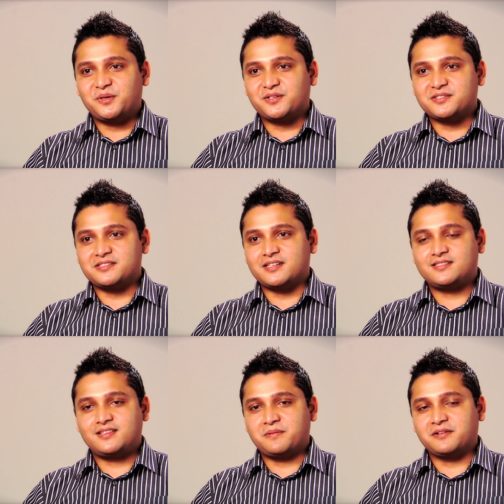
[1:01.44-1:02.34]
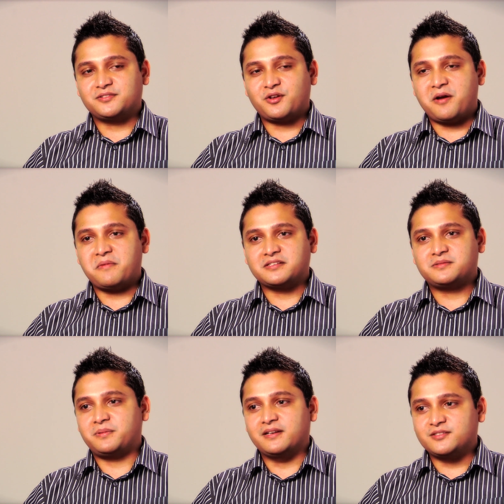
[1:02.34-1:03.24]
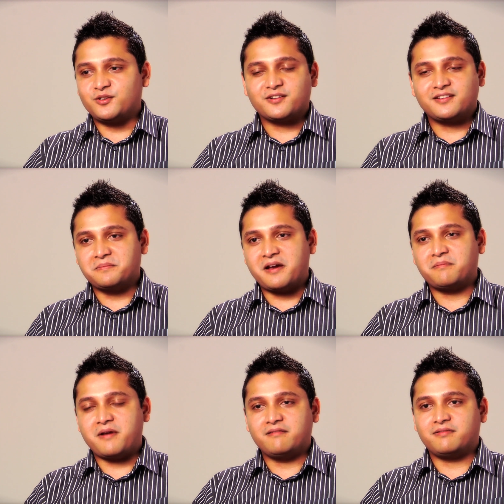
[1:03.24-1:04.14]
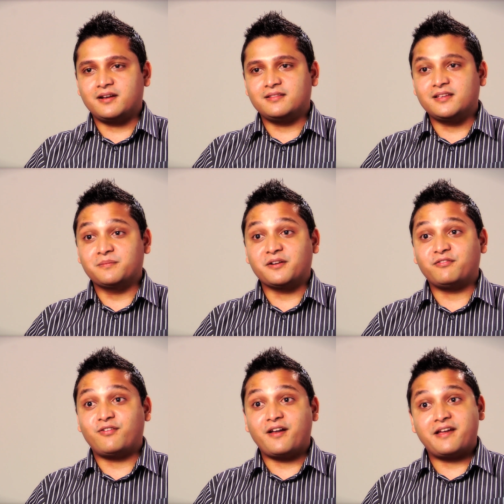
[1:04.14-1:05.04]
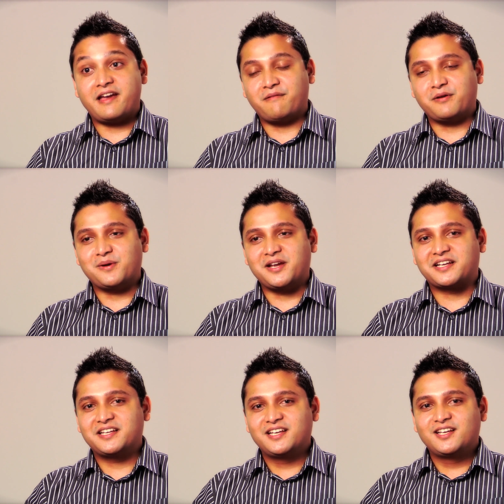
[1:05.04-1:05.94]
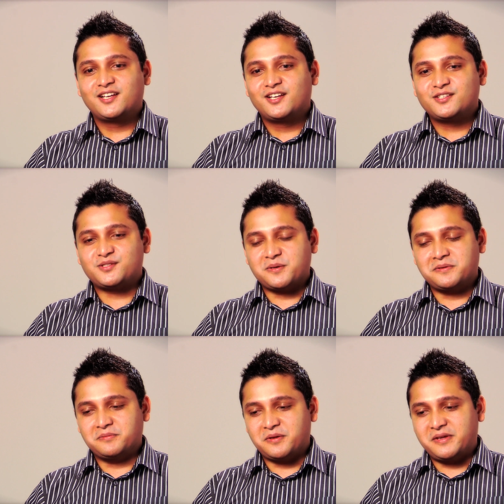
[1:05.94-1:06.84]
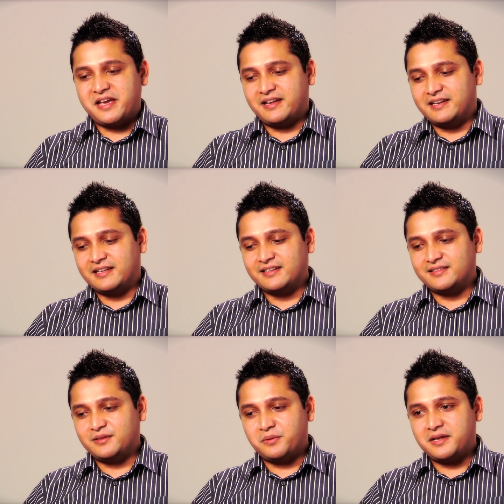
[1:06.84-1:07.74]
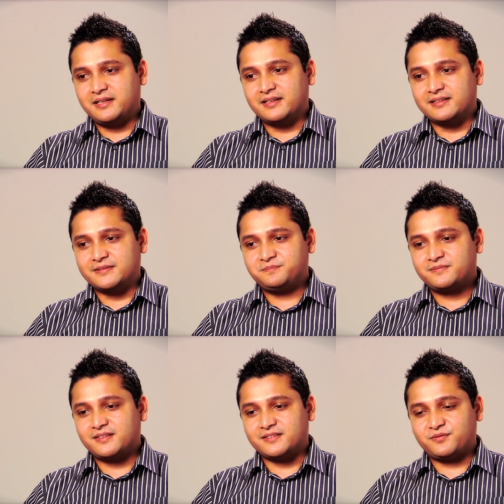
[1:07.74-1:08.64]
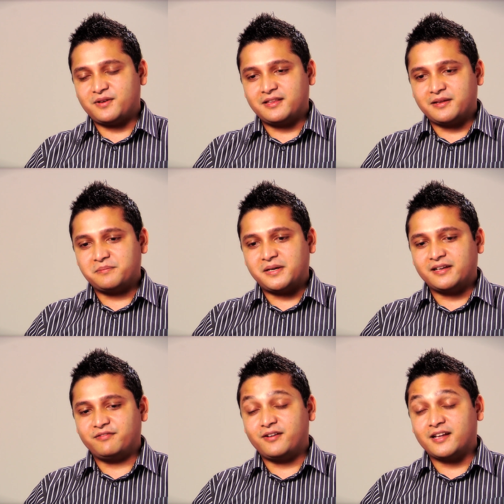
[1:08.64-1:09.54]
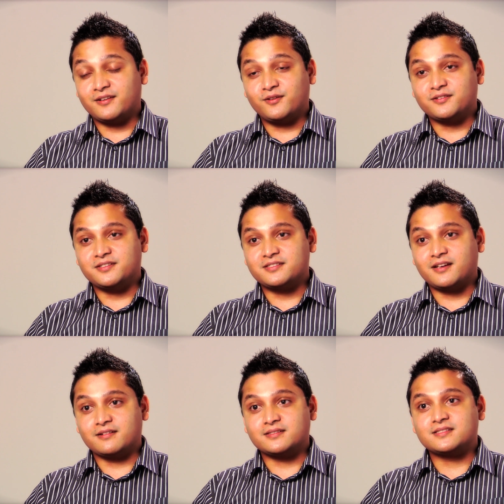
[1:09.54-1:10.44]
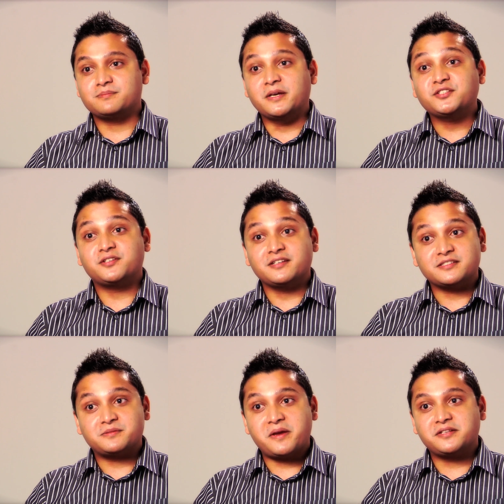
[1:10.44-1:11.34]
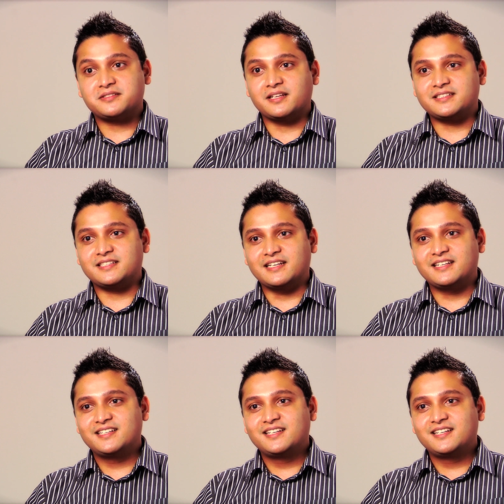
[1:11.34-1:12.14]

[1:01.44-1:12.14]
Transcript: because it's the amount of time I spend talking about Mainfreight, the amount of fun I have at work. So even when we had the wedding, it's funny that my father-in-law decided to mention in his speech that